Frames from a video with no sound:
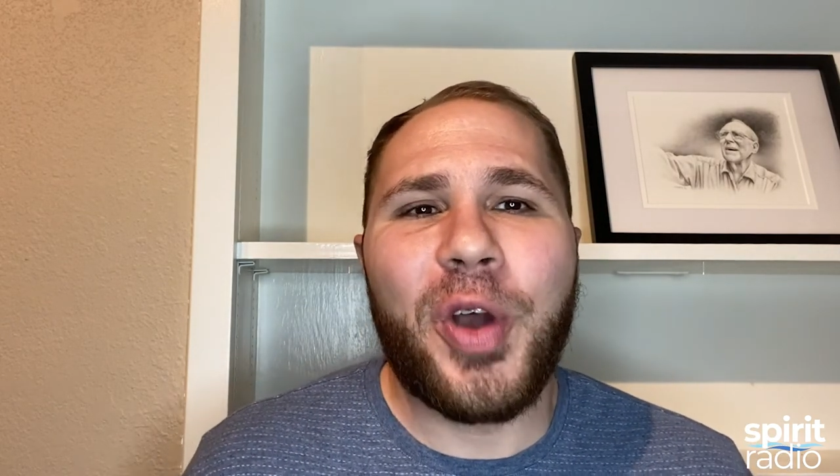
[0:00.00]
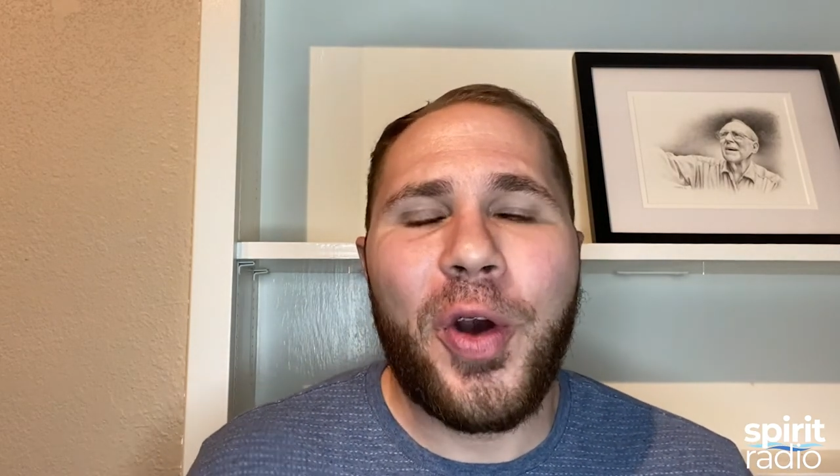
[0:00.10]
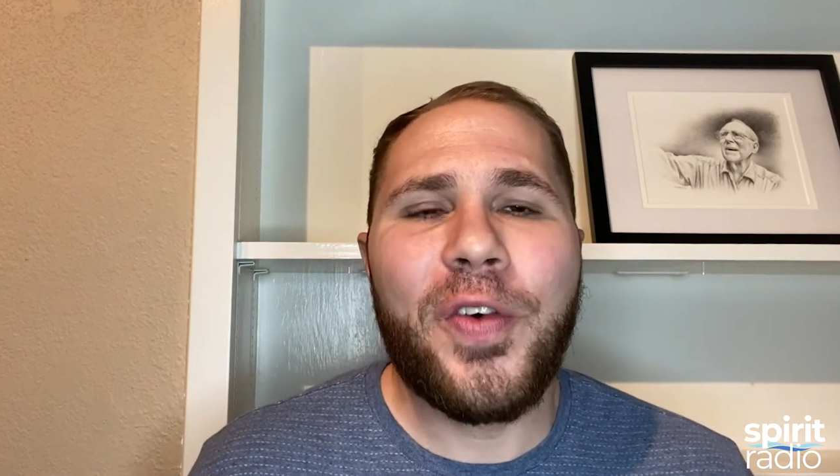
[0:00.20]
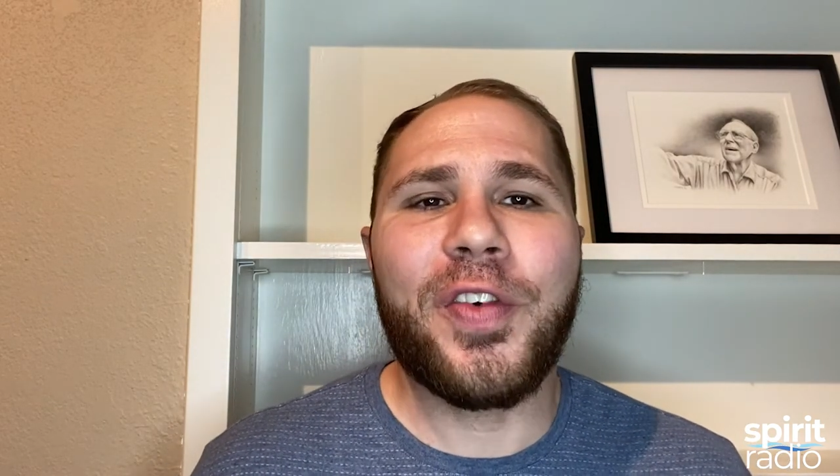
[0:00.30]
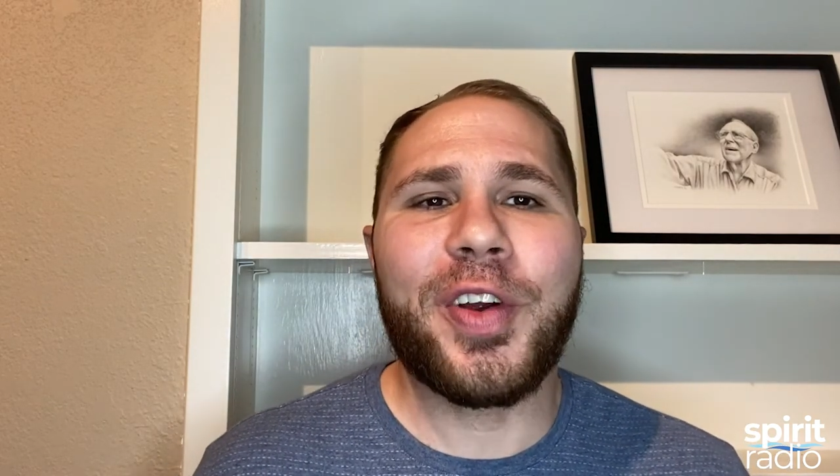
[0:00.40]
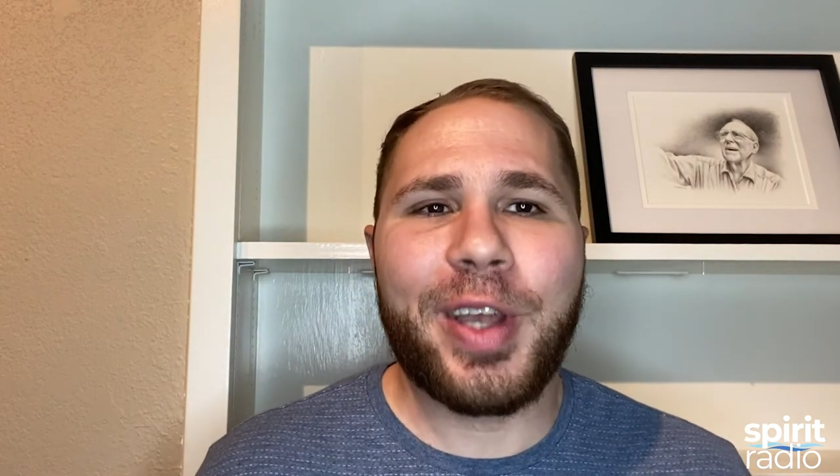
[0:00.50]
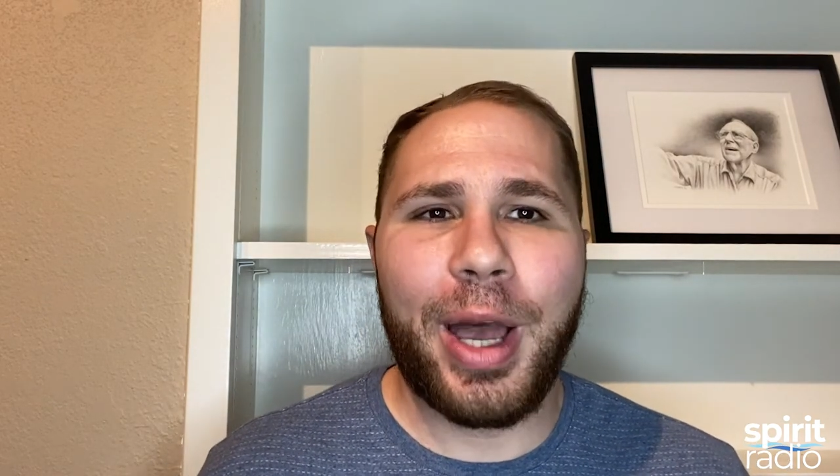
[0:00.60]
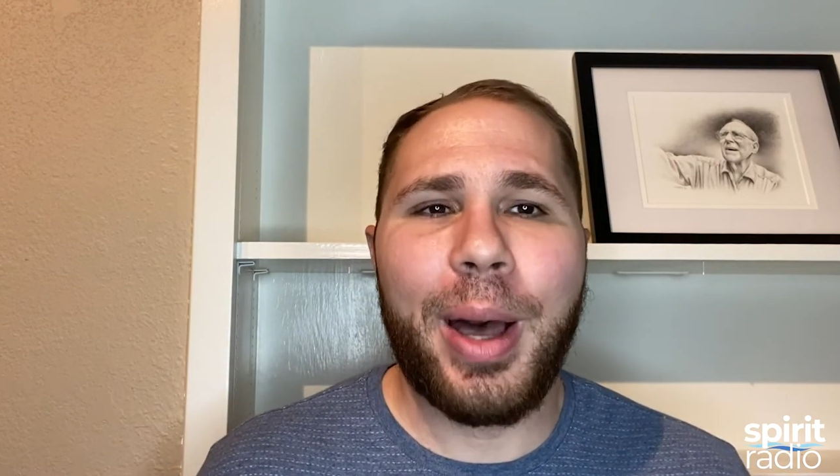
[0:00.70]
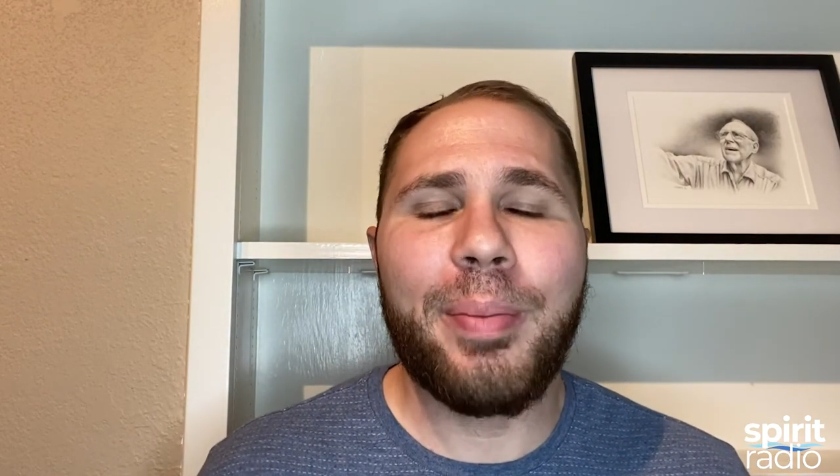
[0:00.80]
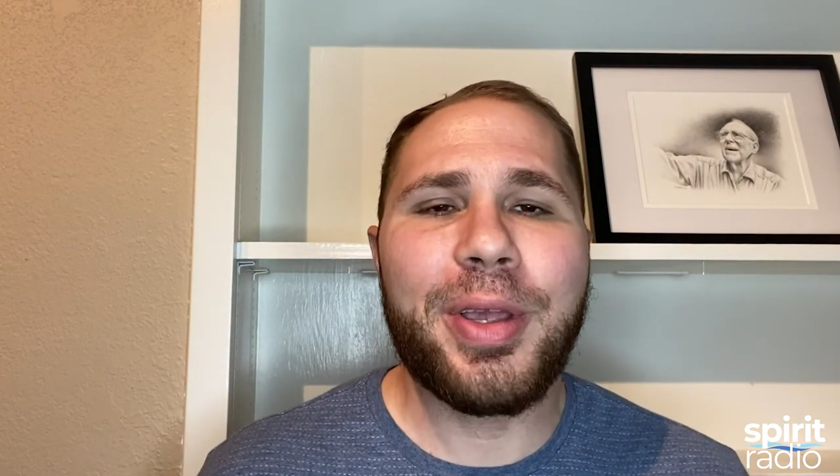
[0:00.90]

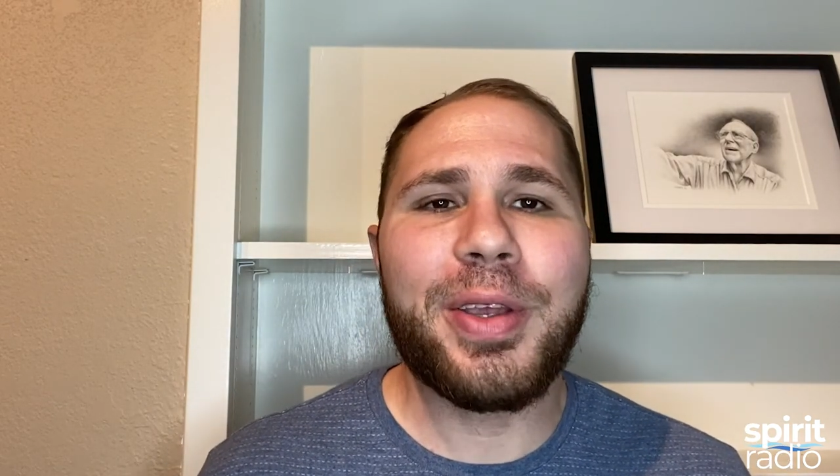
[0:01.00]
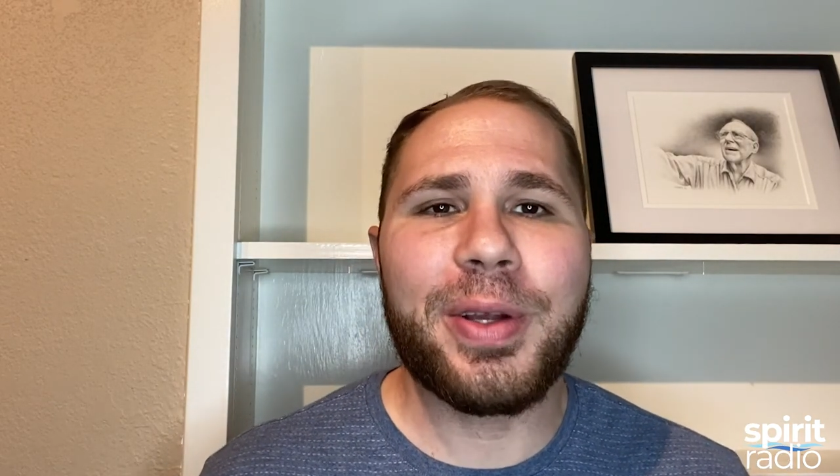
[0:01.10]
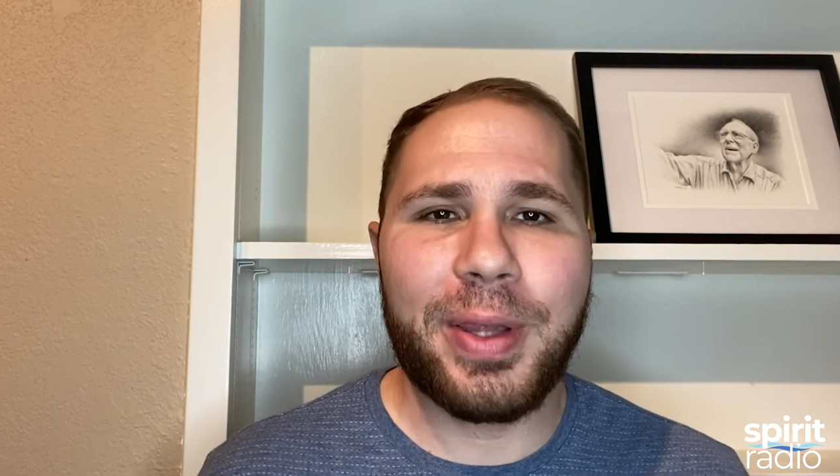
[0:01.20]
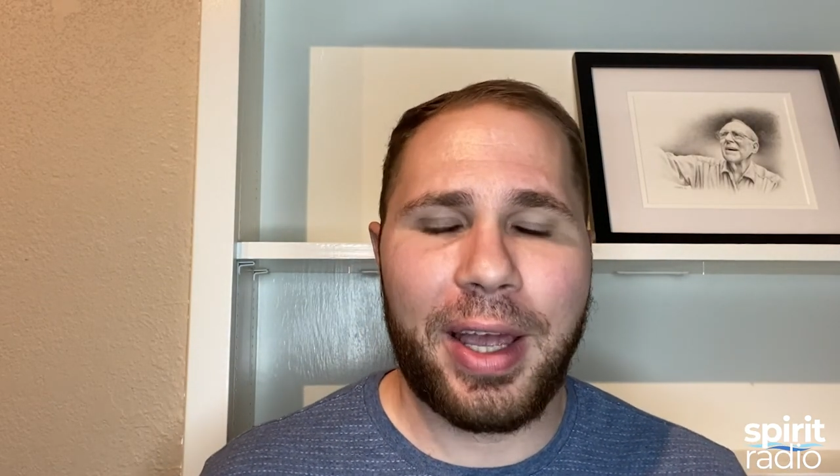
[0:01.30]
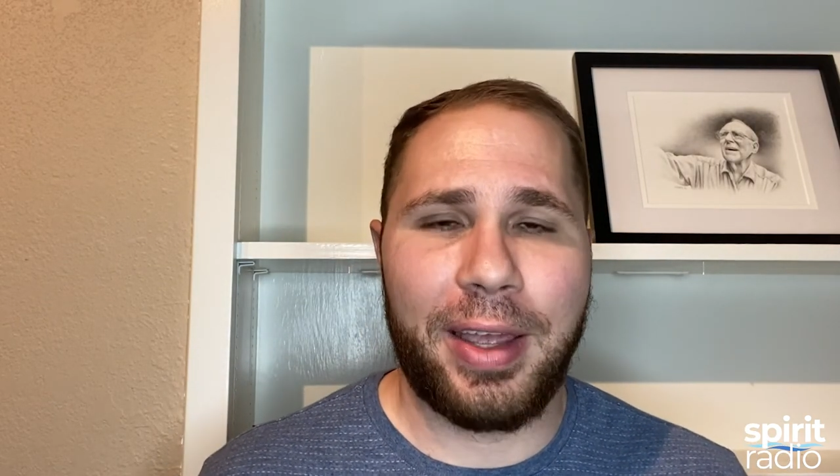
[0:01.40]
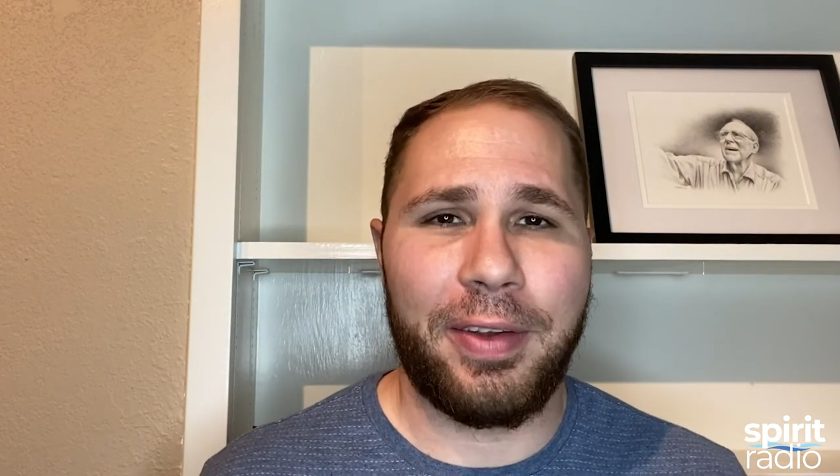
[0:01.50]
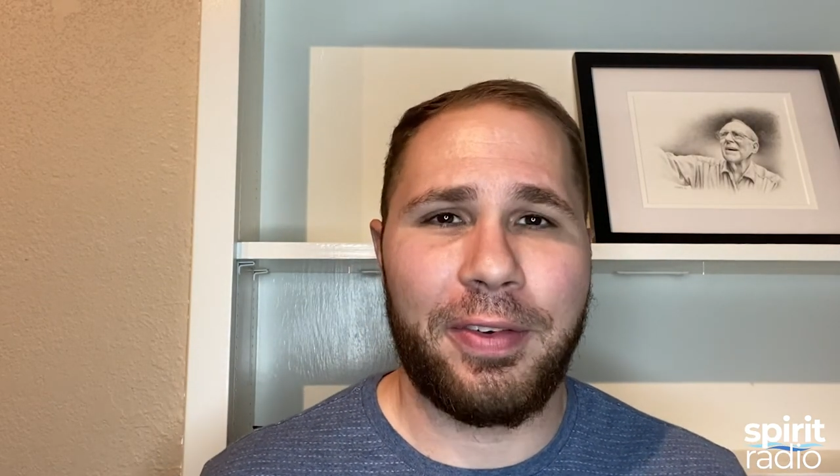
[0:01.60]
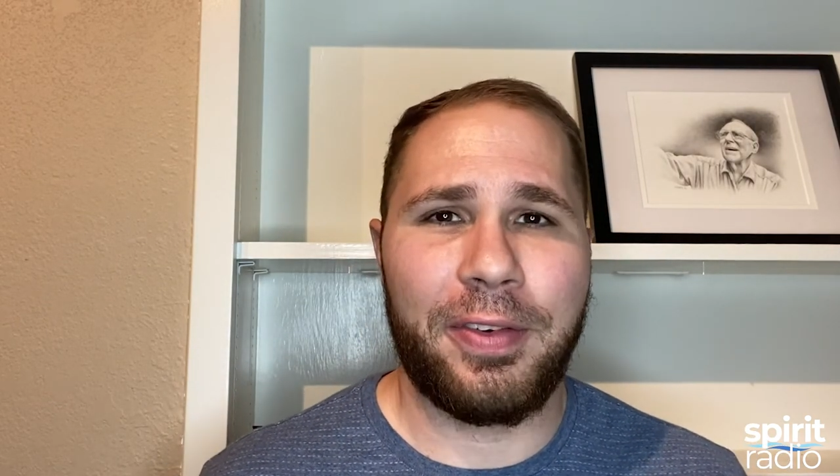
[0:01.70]
overcoming your life?